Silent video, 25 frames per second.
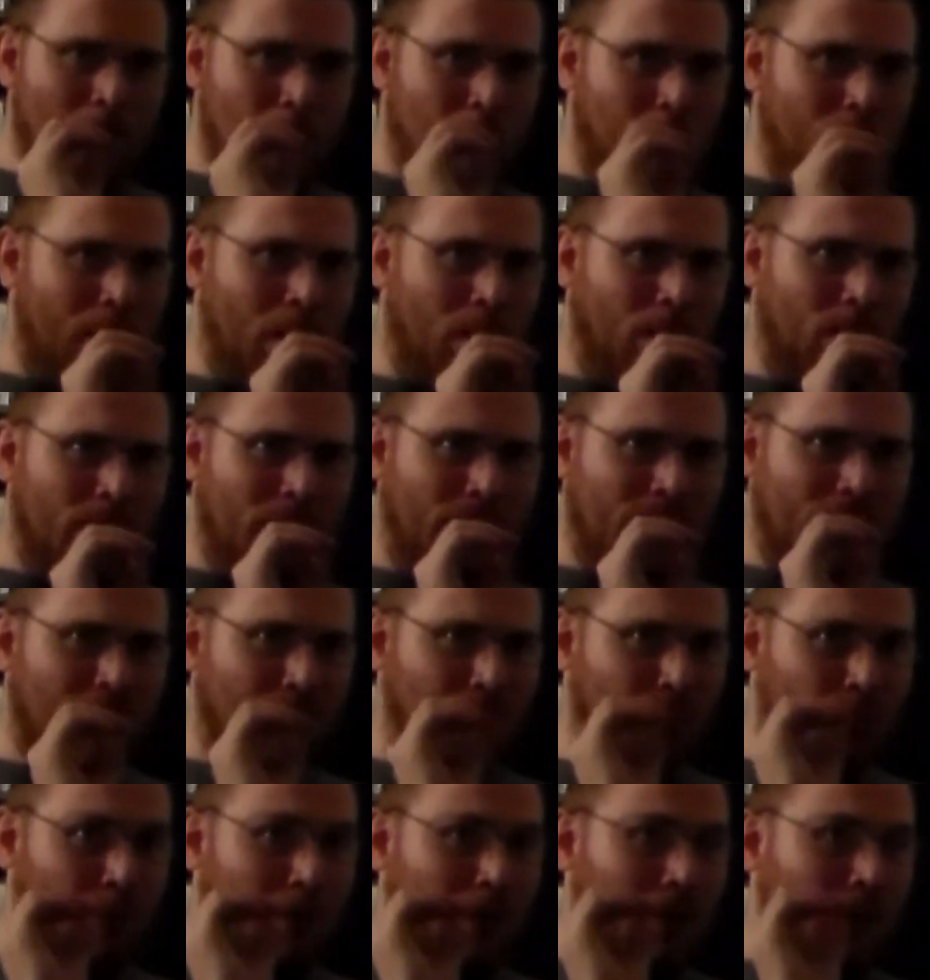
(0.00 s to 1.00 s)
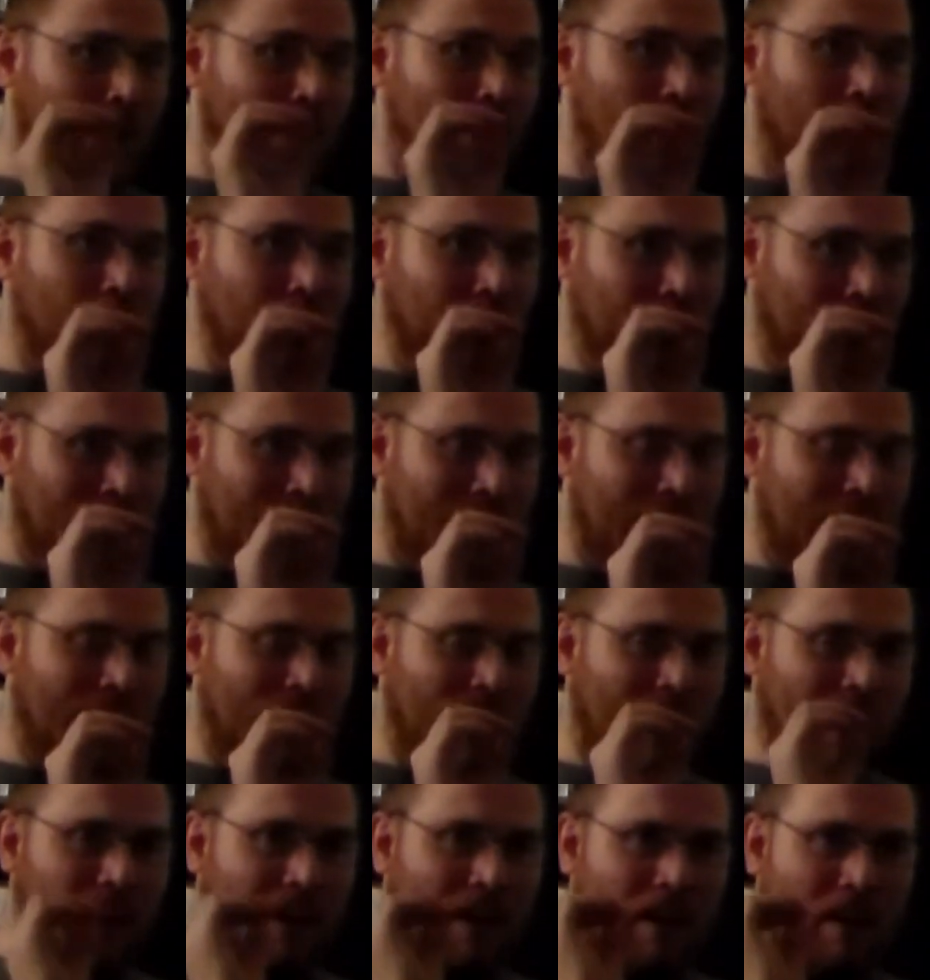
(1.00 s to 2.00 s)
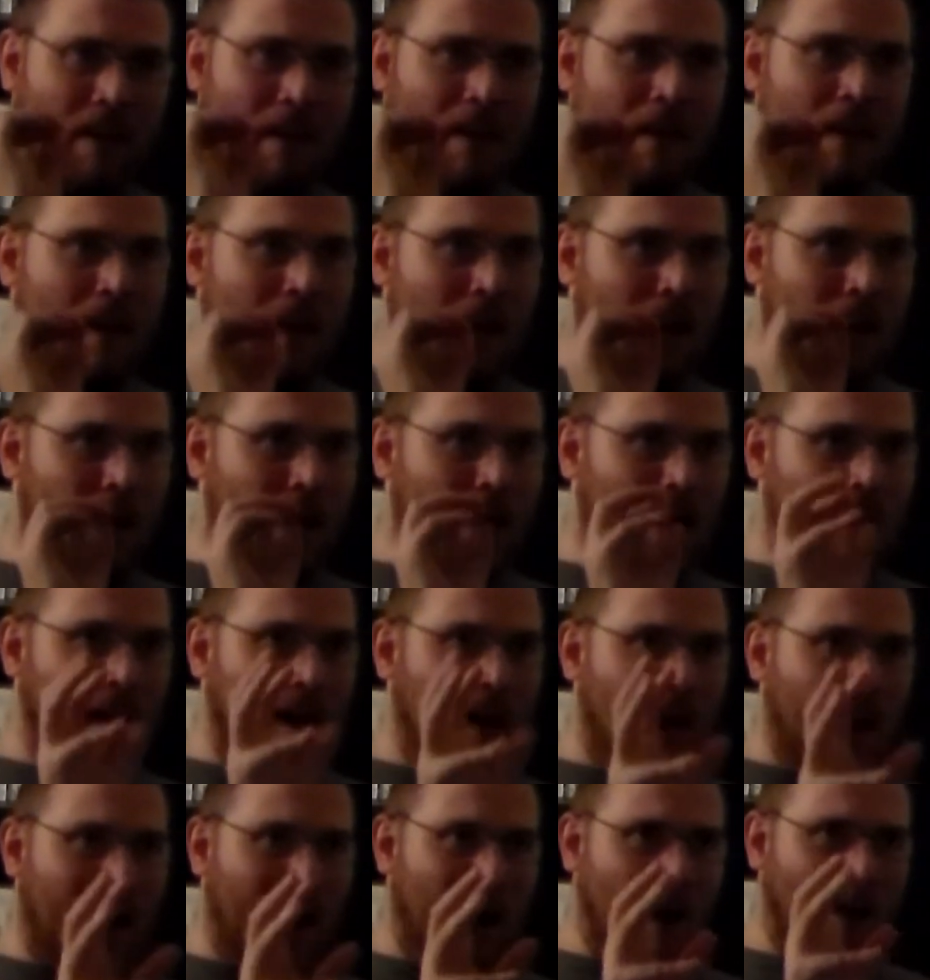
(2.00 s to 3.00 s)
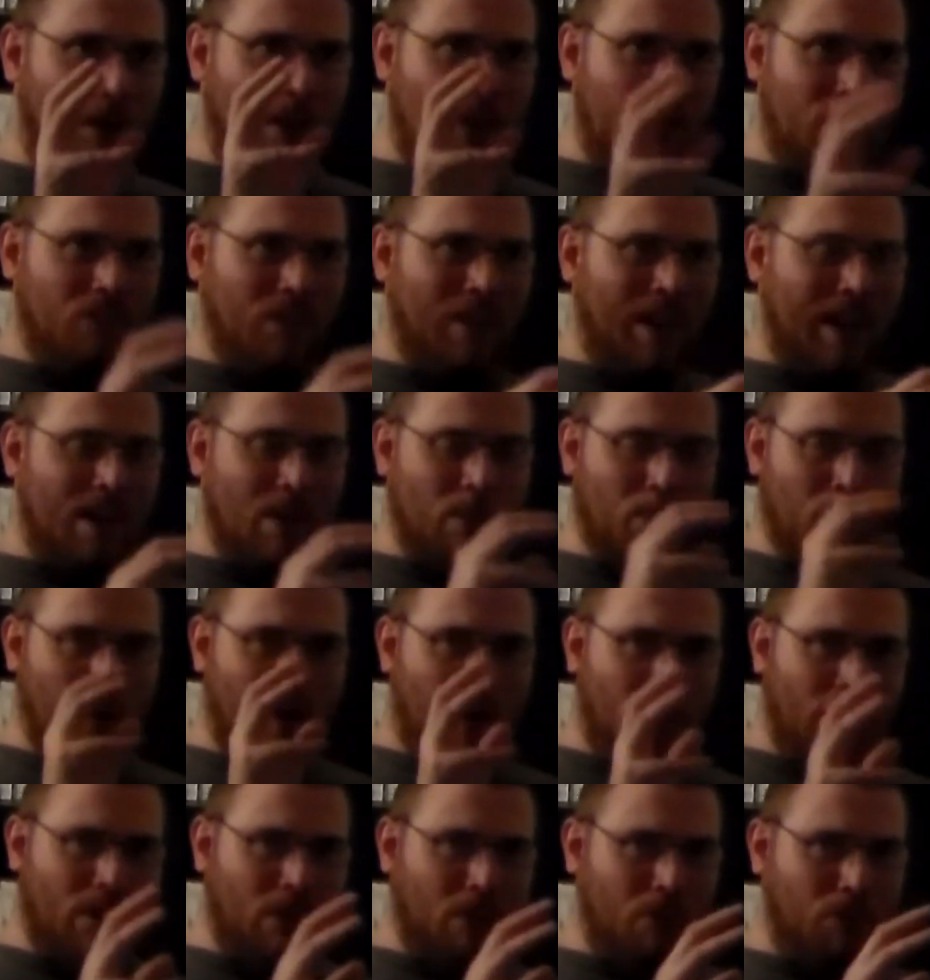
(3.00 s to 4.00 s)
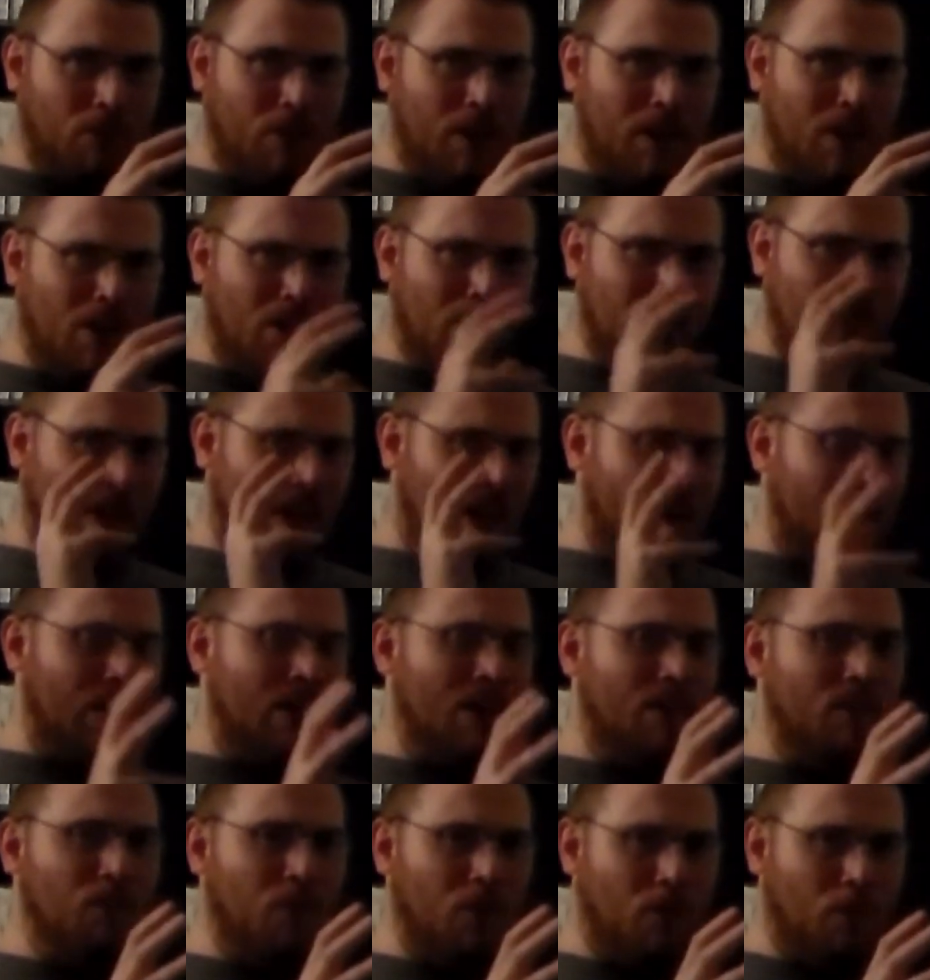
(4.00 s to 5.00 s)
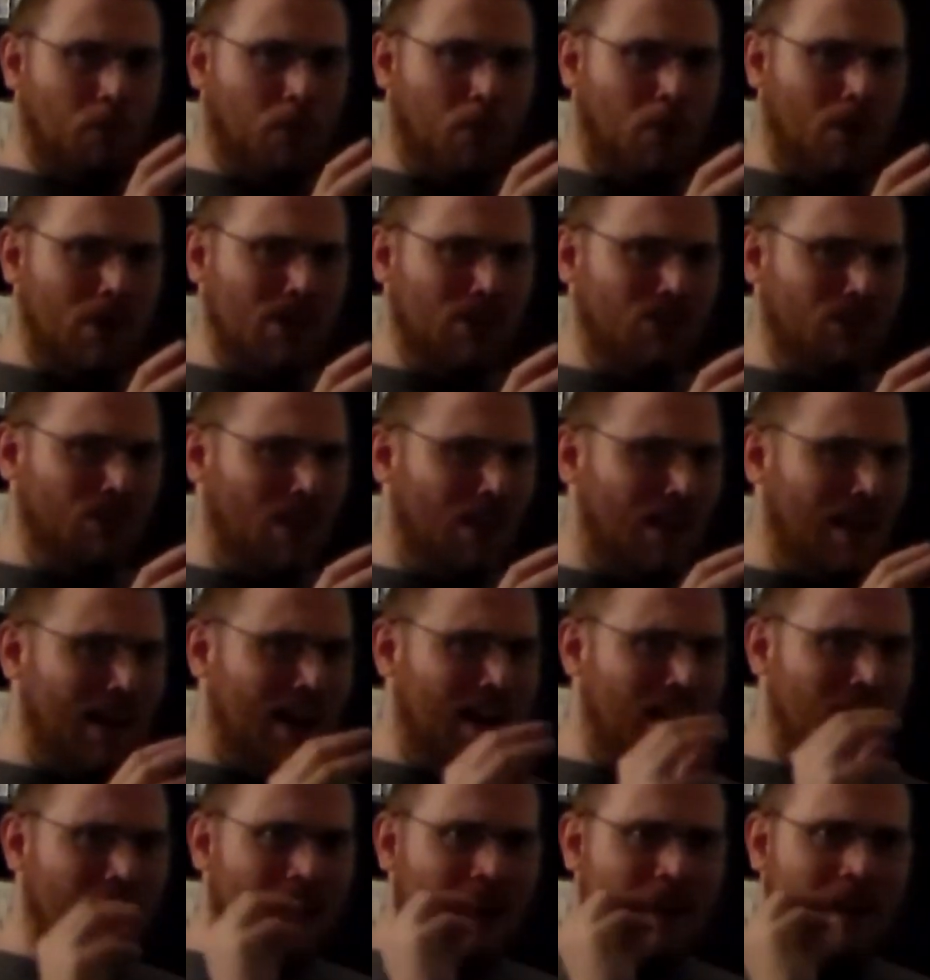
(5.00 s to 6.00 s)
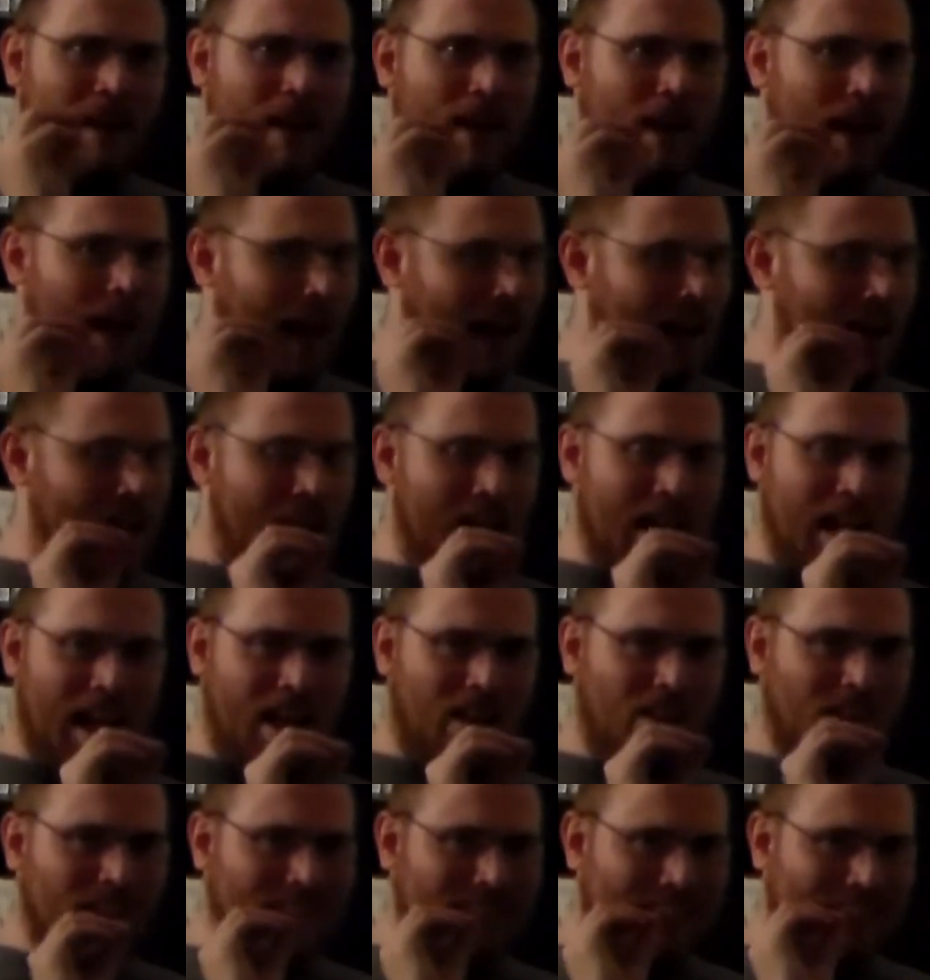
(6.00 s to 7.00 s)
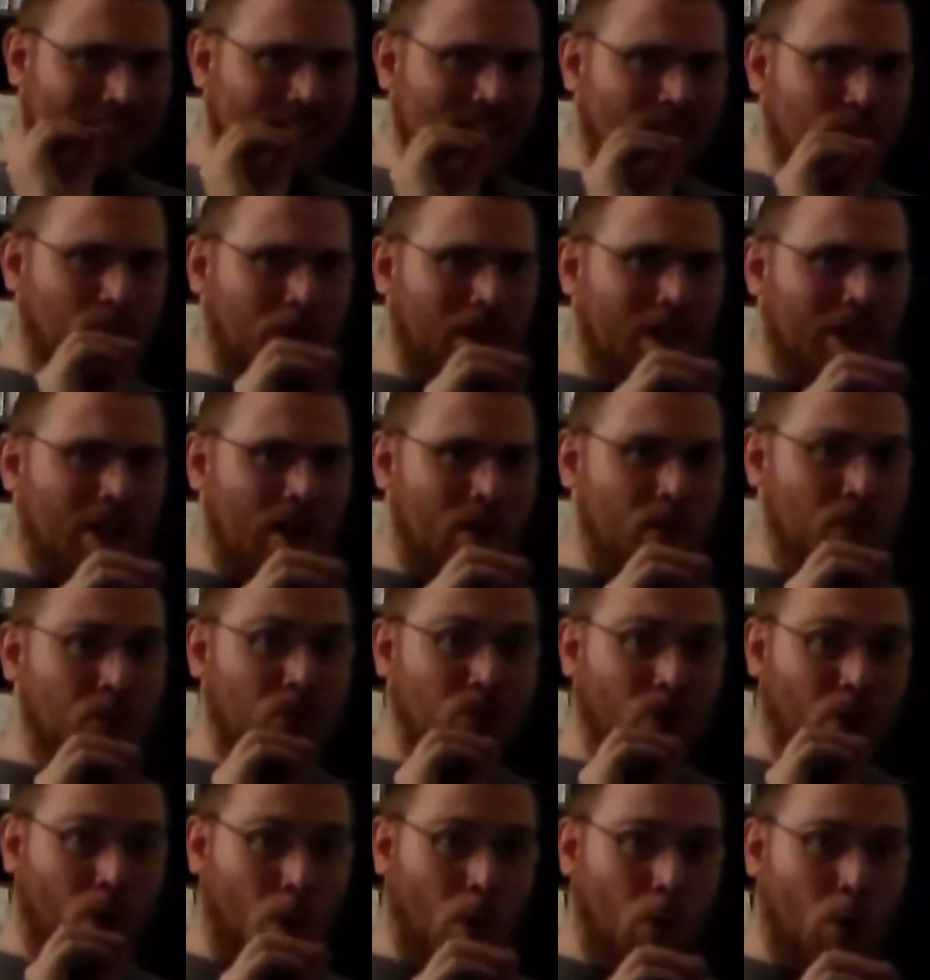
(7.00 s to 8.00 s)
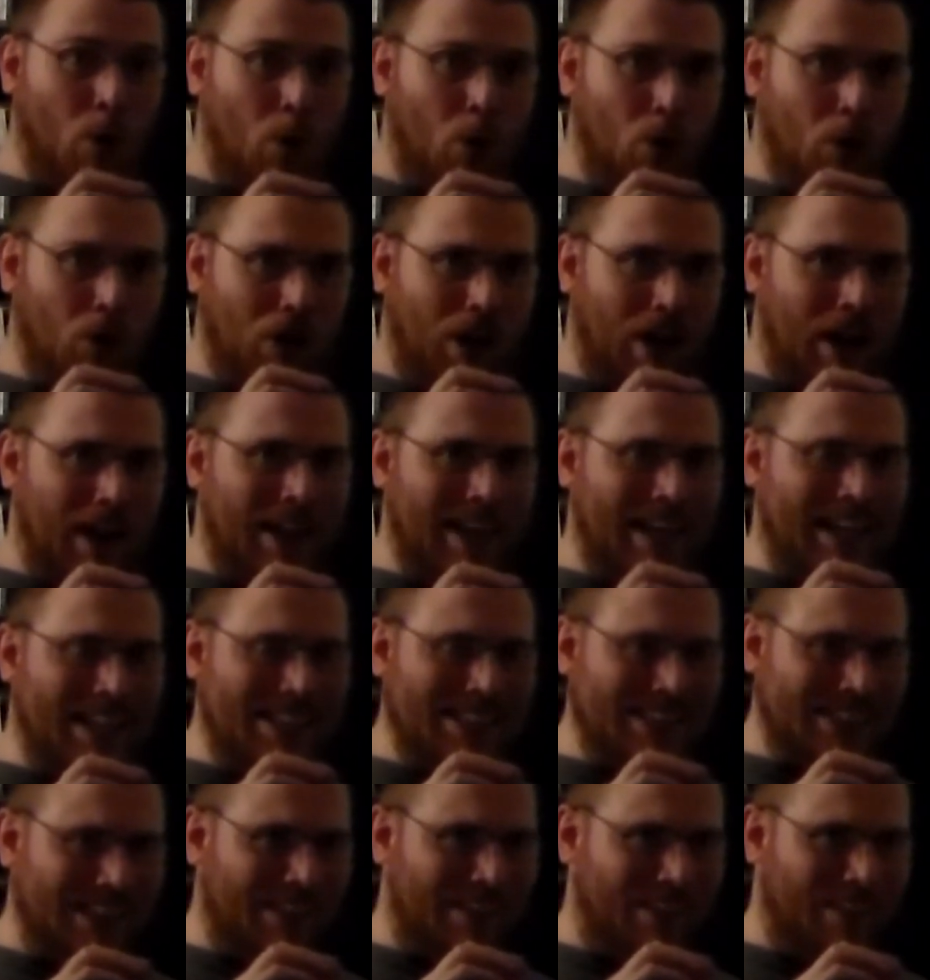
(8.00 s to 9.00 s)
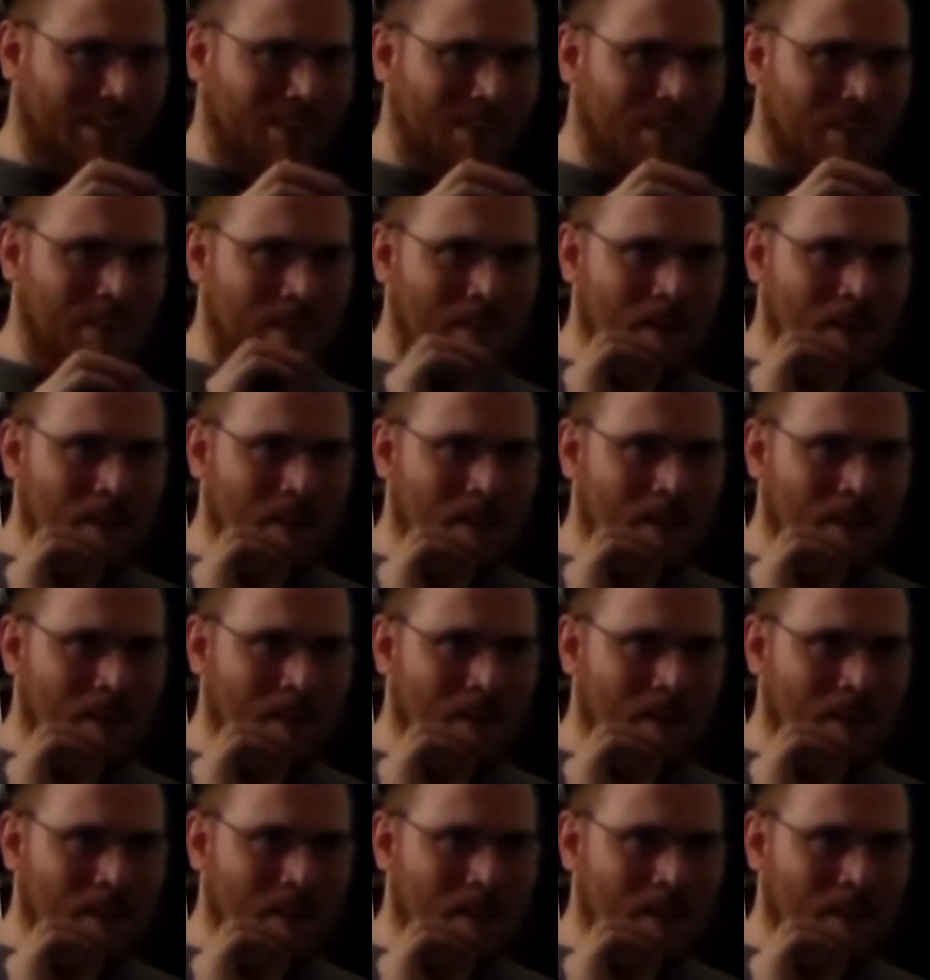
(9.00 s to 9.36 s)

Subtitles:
Pair this with understanding how to take apart the field and the different points on it, and analysis becomes a whole lot easier.